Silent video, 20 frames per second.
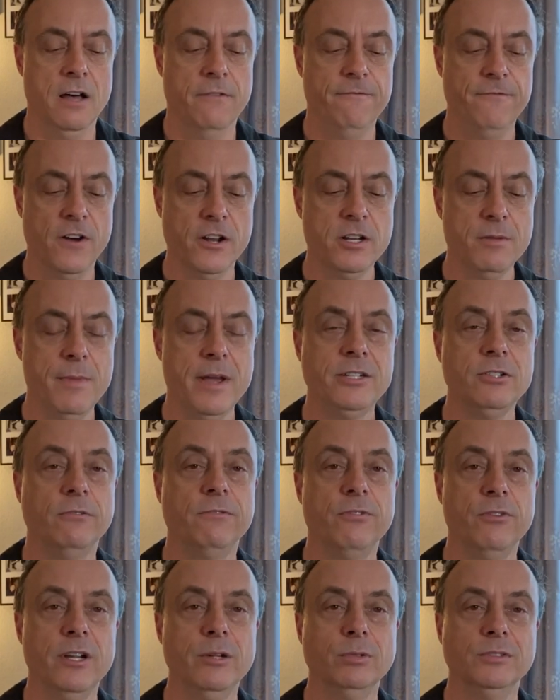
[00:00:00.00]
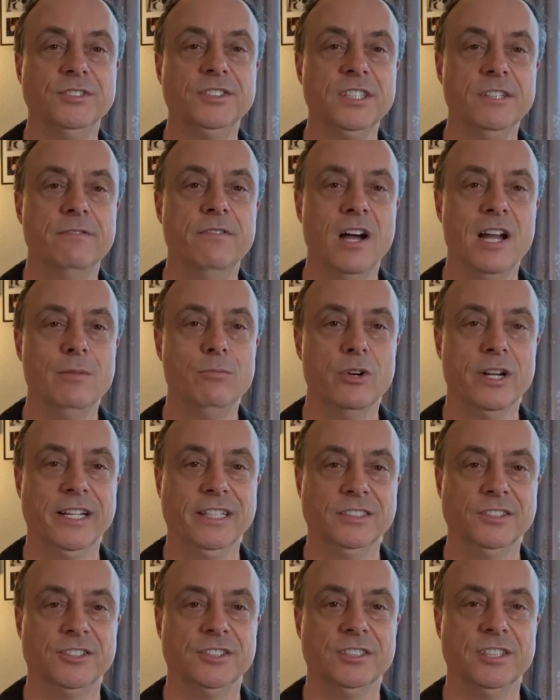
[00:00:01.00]
A fundamental frequency
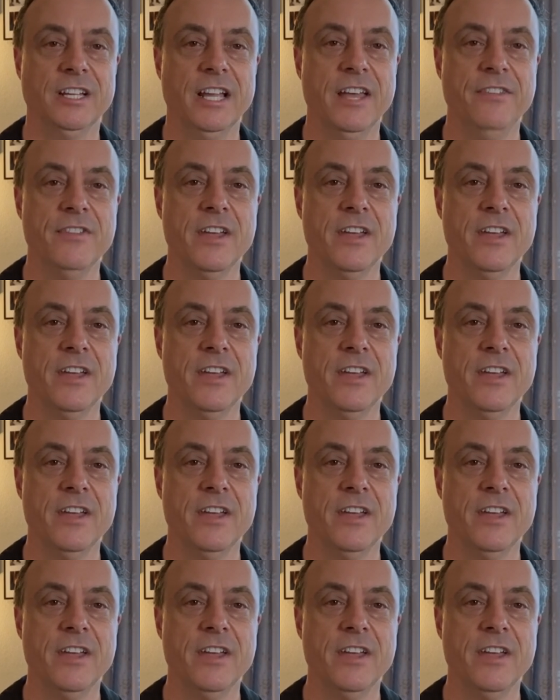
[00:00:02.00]
vibrates,